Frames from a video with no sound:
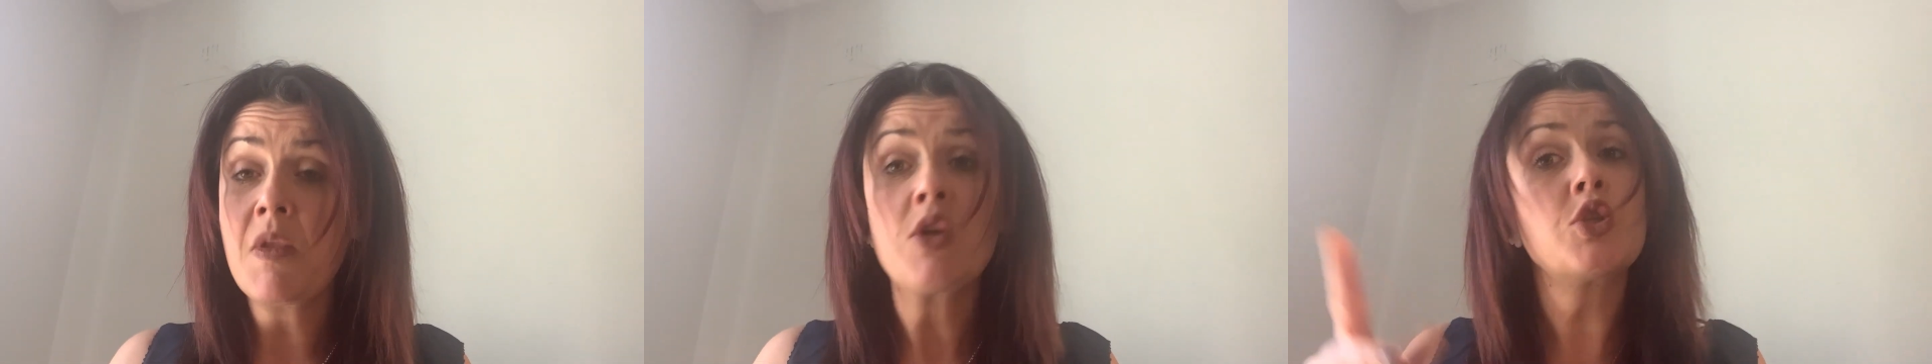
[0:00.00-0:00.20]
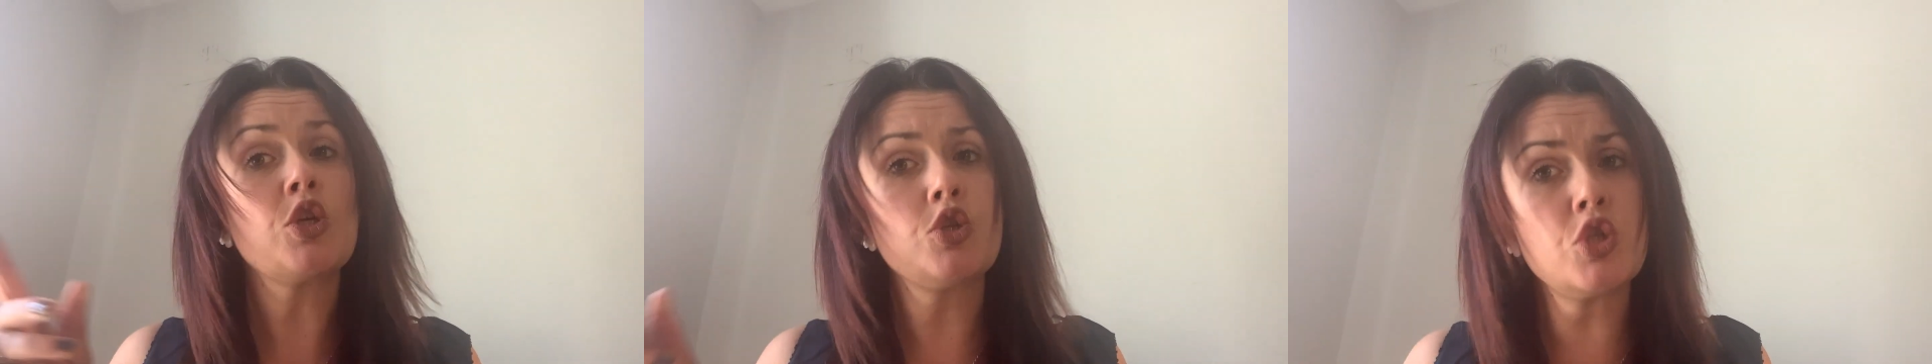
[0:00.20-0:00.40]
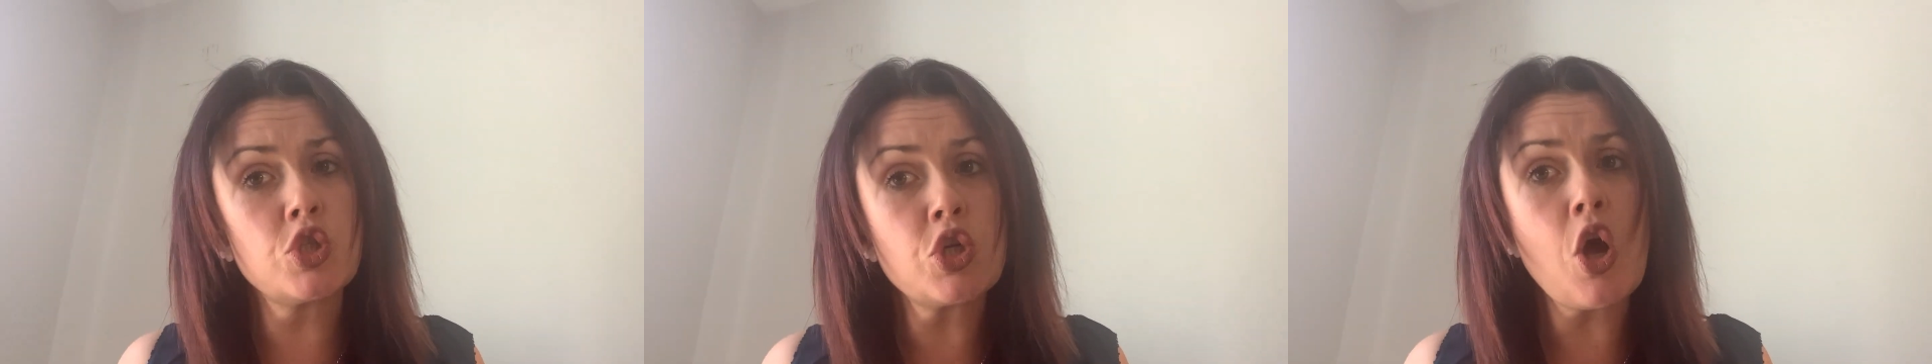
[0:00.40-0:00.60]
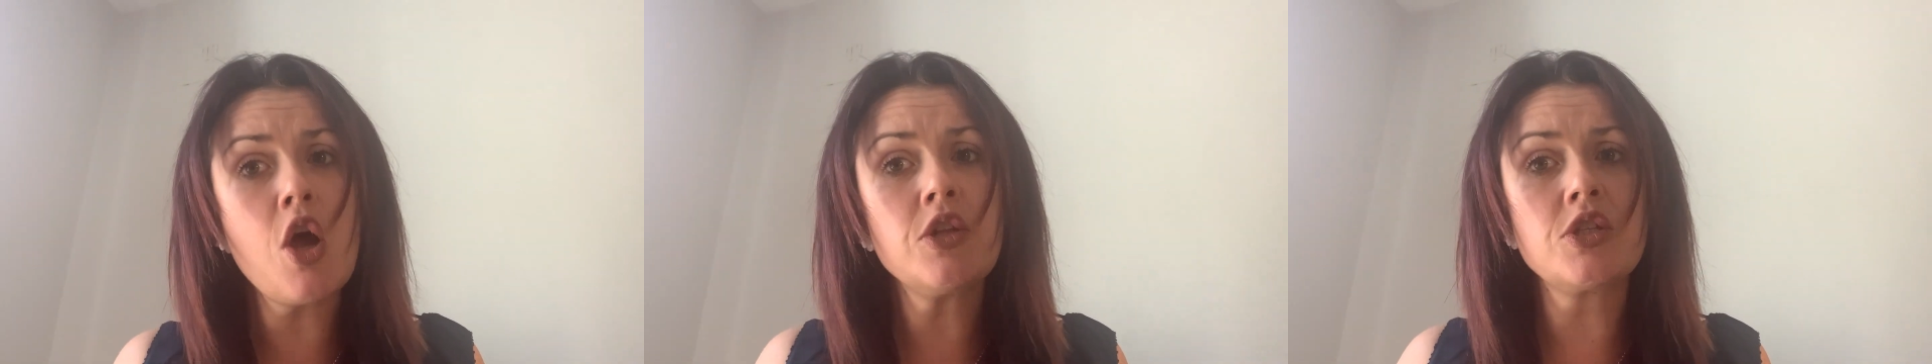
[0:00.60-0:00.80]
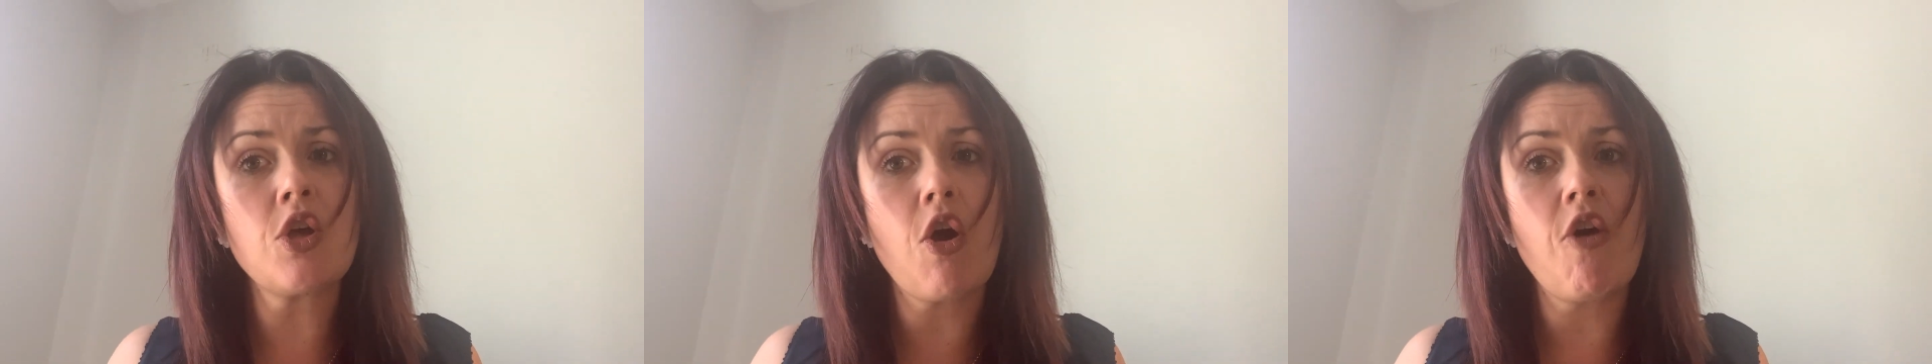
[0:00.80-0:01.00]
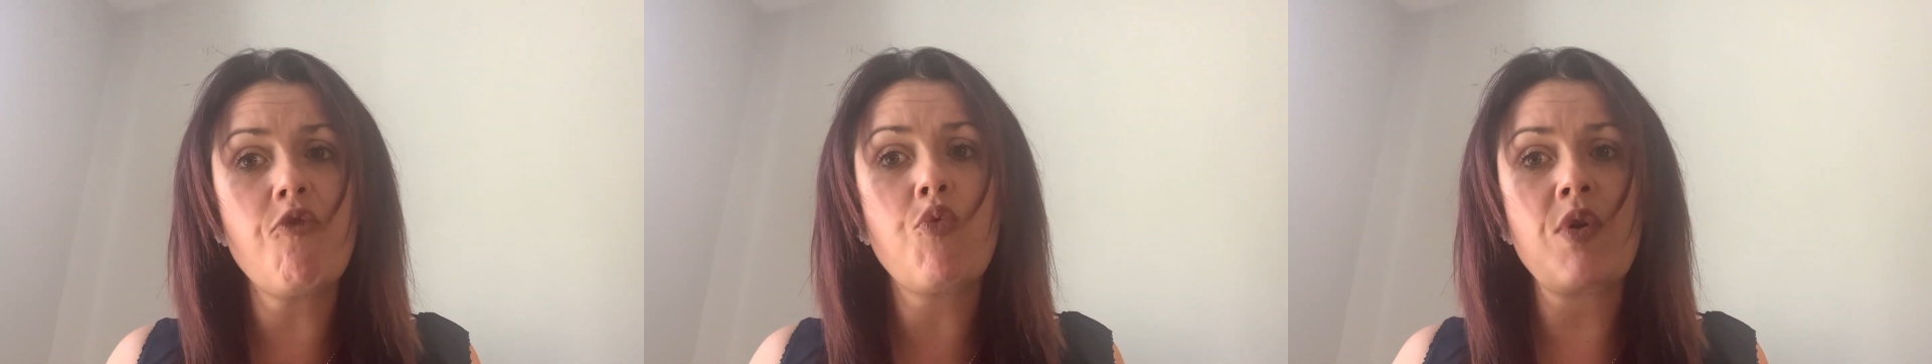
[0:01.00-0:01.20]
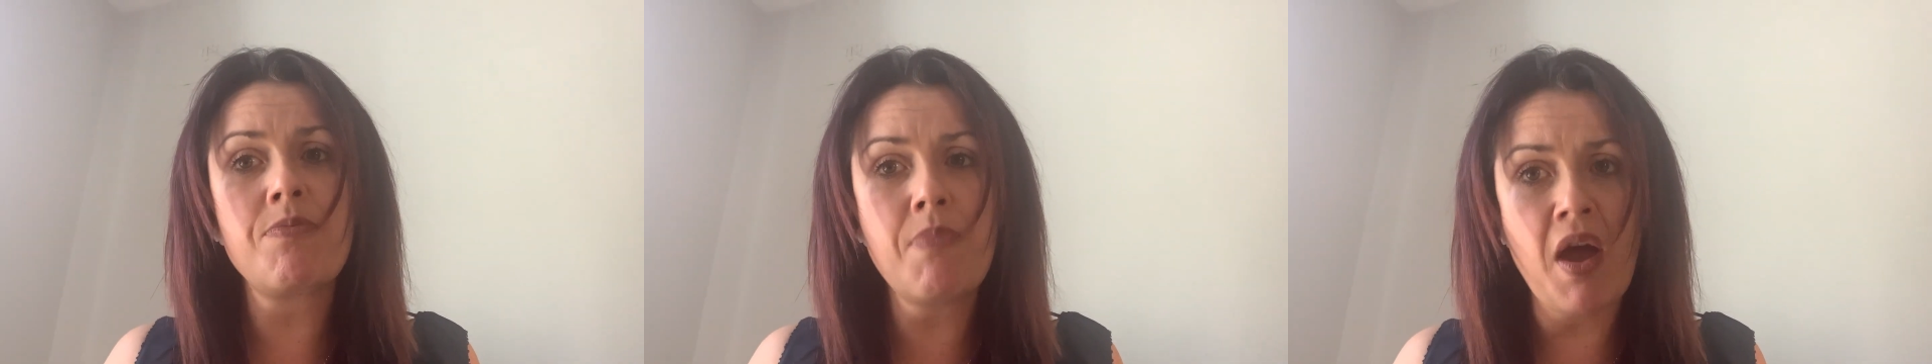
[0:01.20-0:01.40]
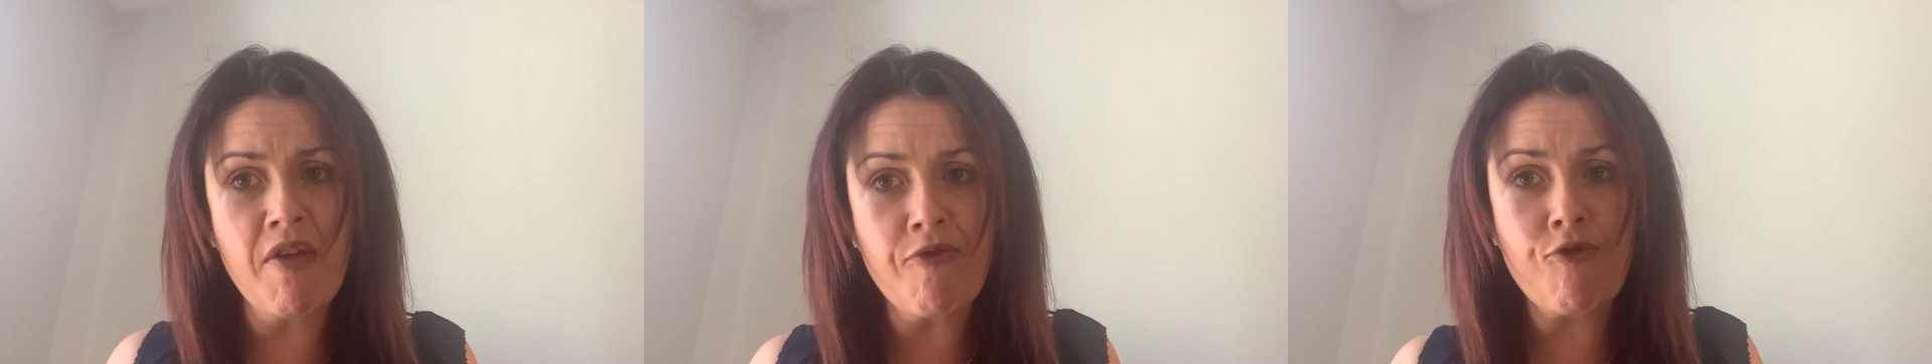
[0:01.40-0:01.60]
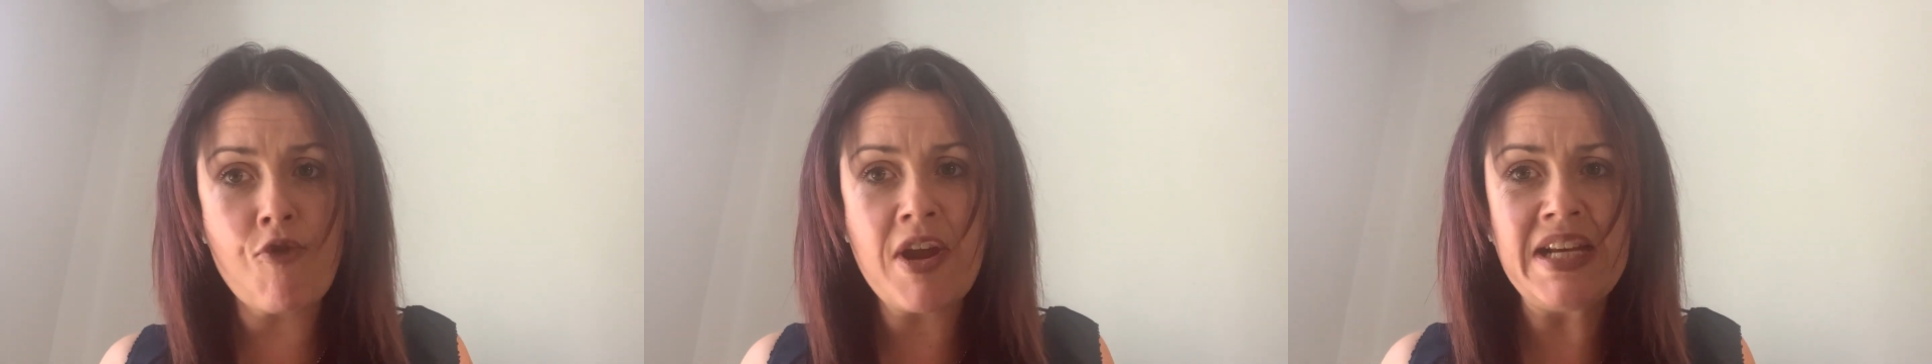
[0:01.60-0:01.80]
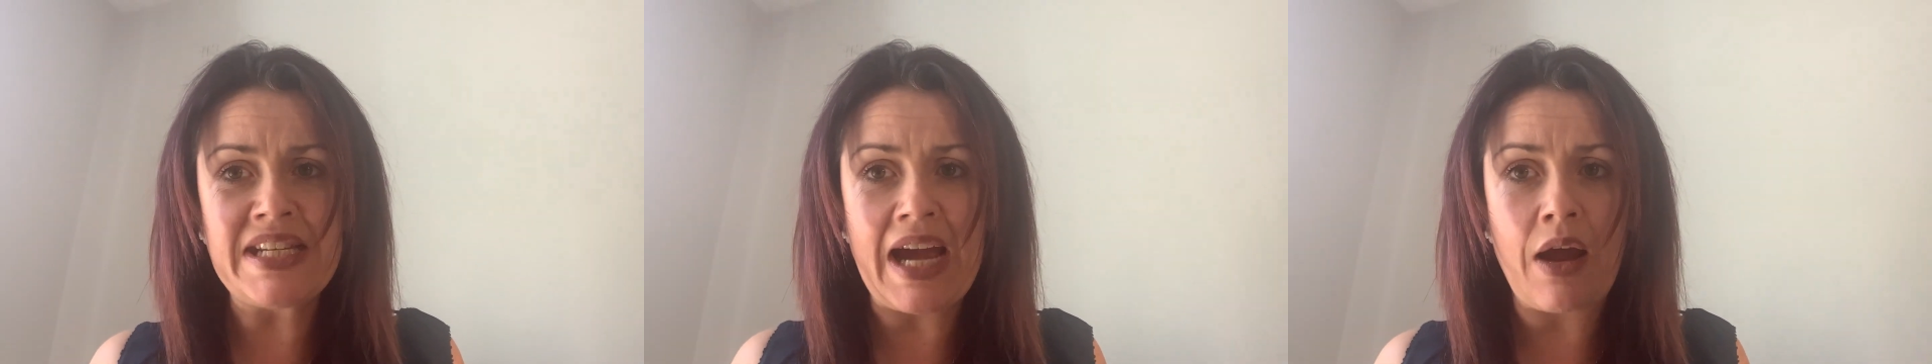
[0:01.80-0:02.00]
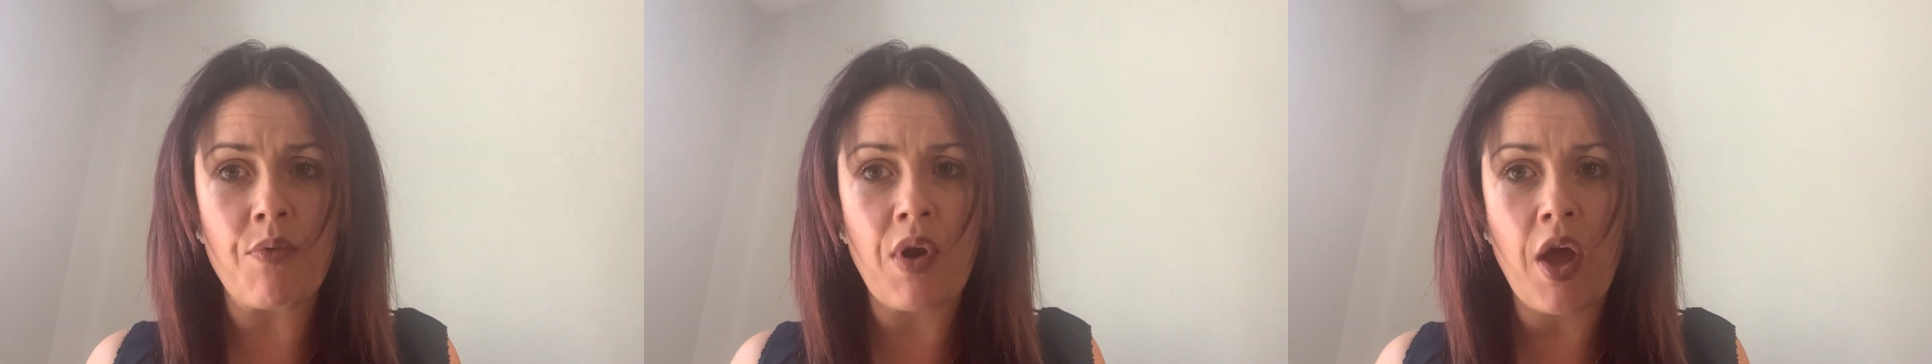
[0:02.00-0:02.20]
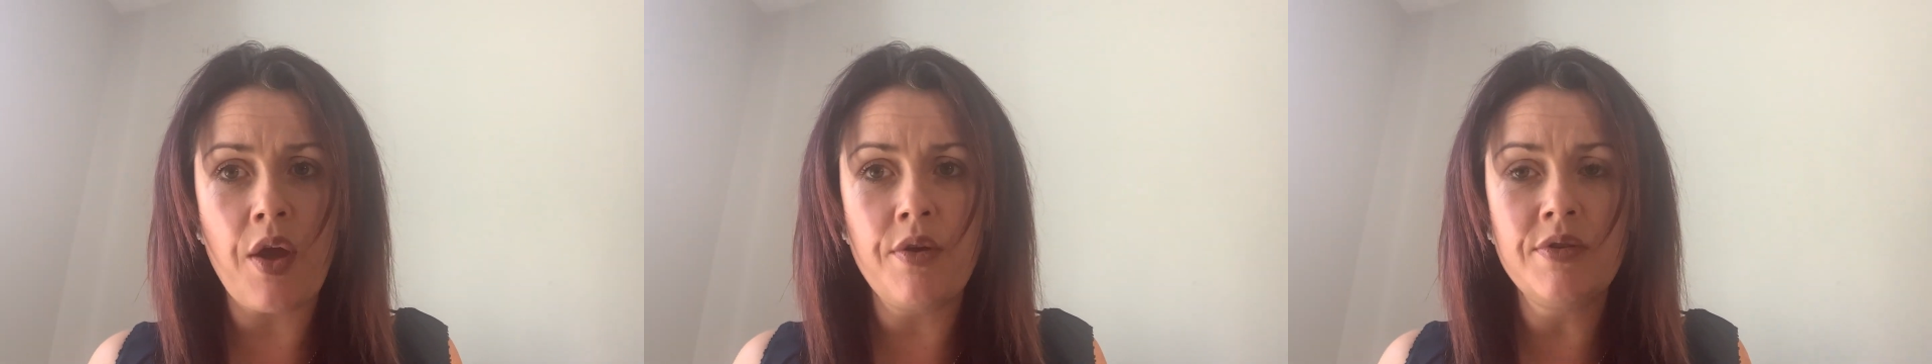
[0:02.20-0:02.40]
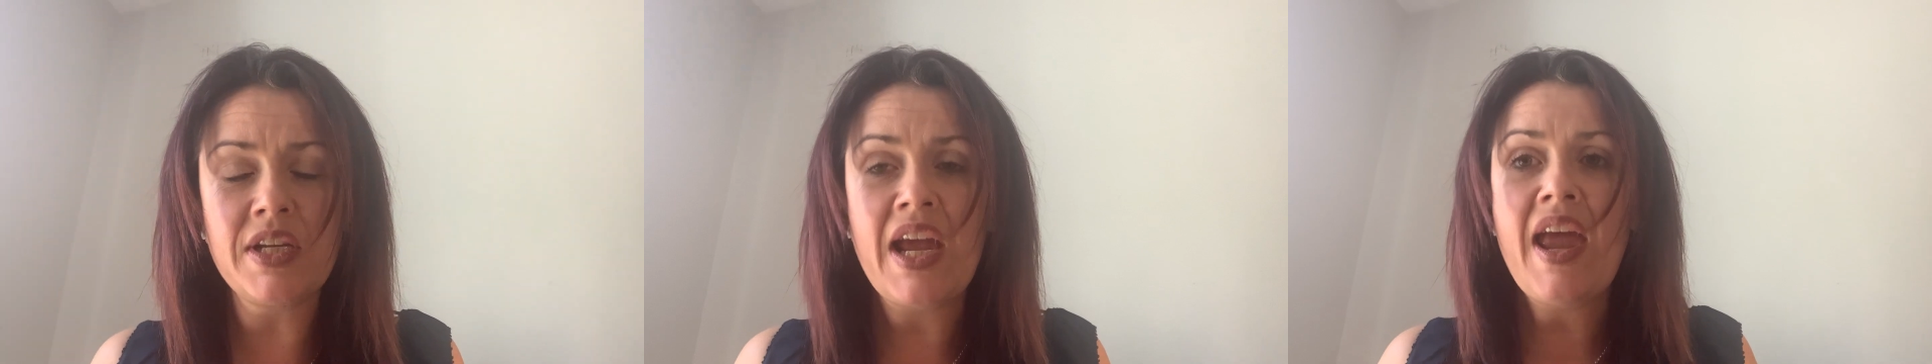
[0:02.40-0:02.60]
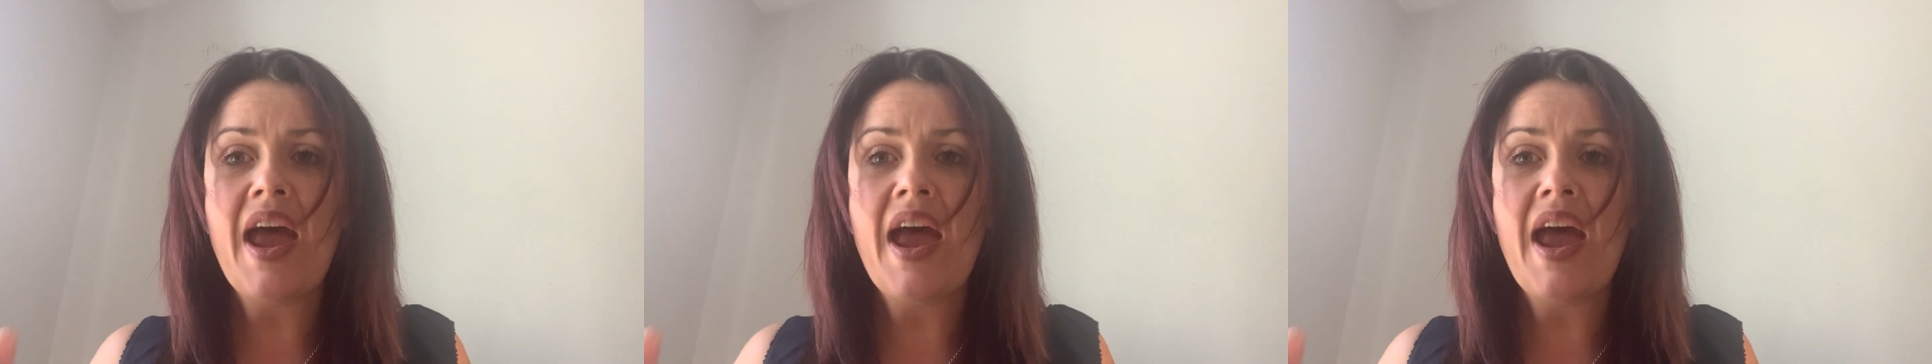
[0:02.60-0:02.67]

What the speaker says: So start off with my free download,